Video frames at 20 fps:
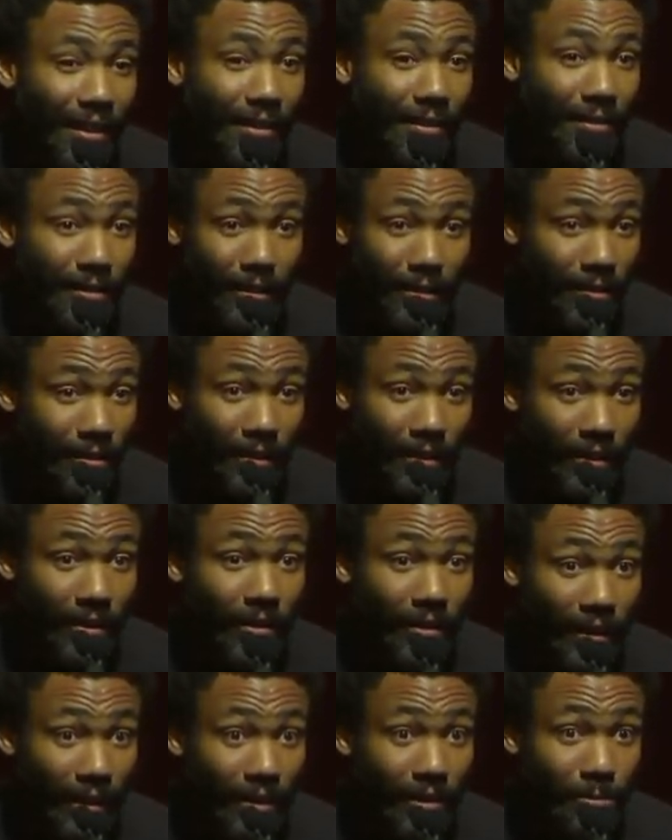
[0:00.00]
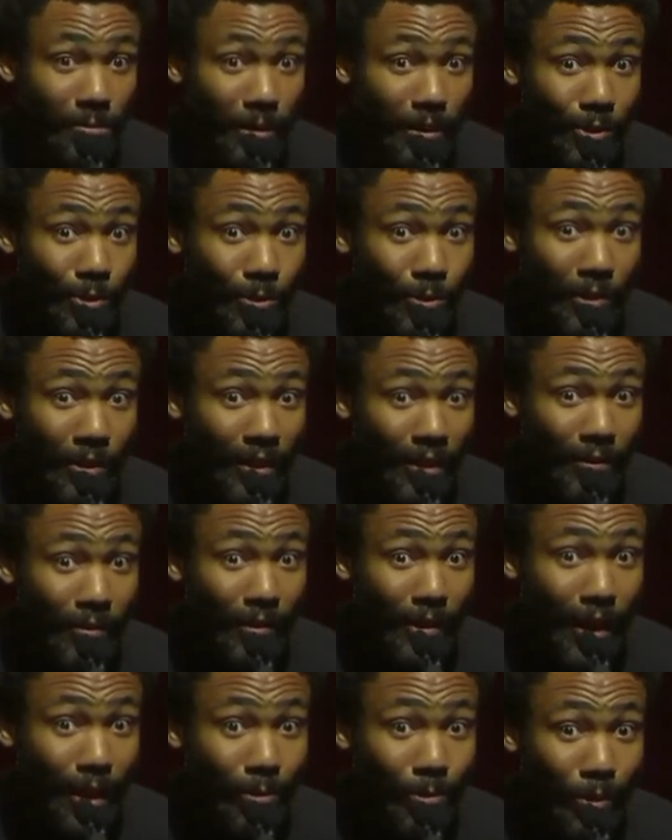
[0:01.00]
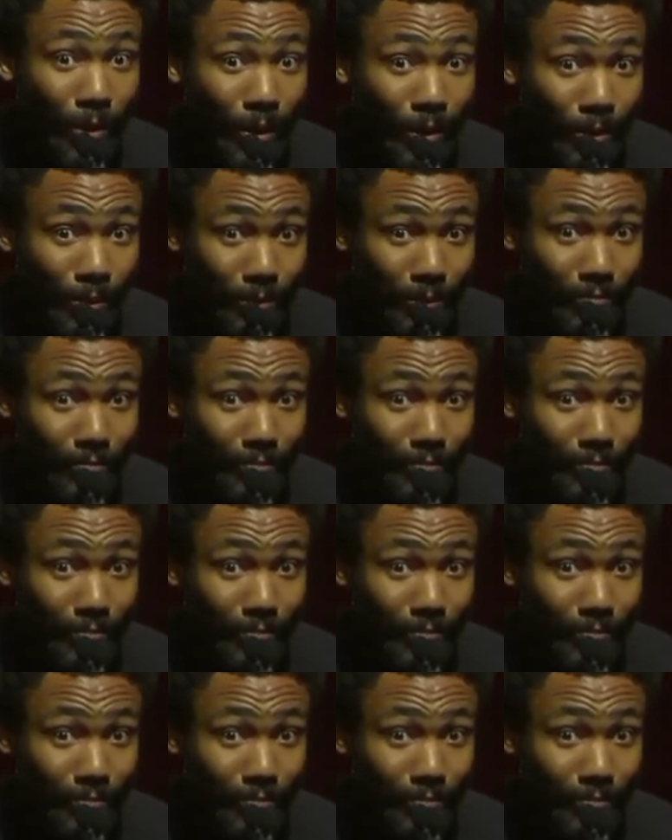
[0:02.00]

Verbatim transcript: this nigga lets me do whatever I want.